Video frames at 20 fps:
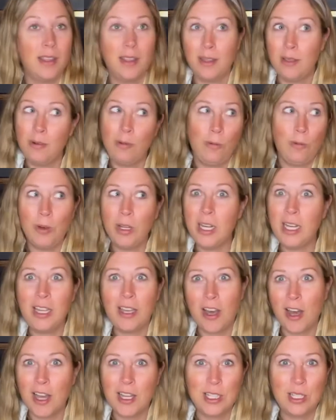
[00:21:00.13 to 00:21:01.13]
wouldn't
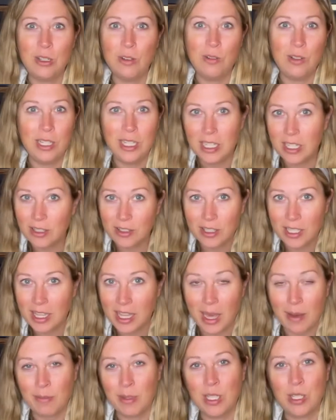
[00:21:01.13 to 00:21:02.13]
cost you nearly
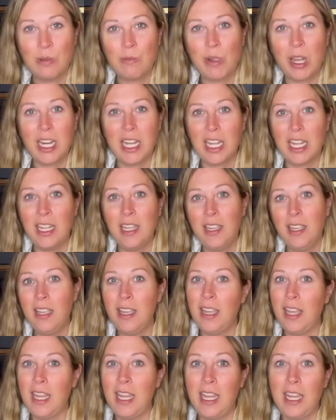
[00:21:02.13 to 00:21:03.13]
that much money.
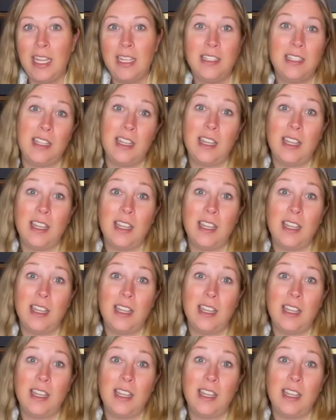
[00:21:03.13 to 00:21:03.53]
And